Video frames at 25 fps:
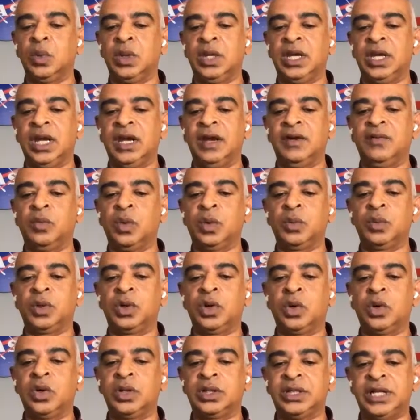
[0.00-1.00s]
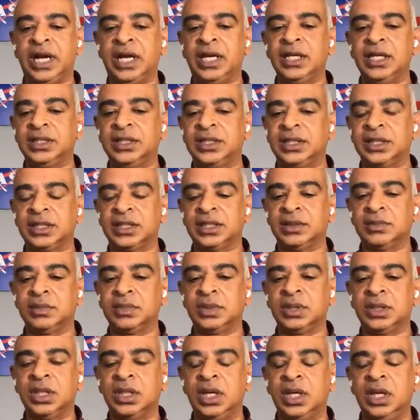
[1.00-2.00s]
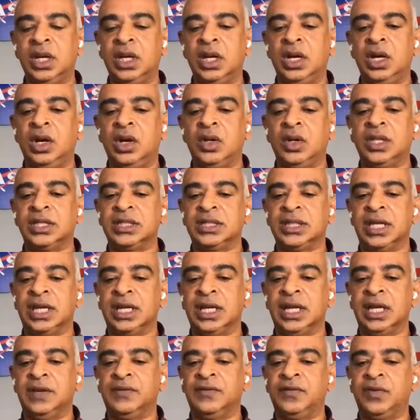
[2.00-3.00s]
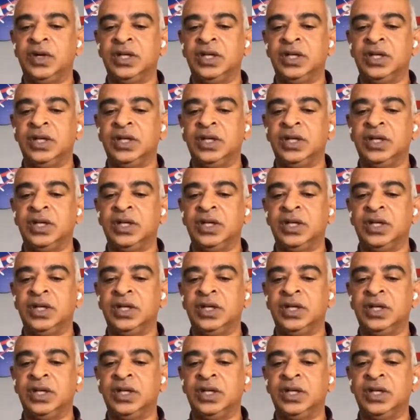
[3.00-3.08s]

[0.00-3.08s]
we have what we call tracking systems on the satellite.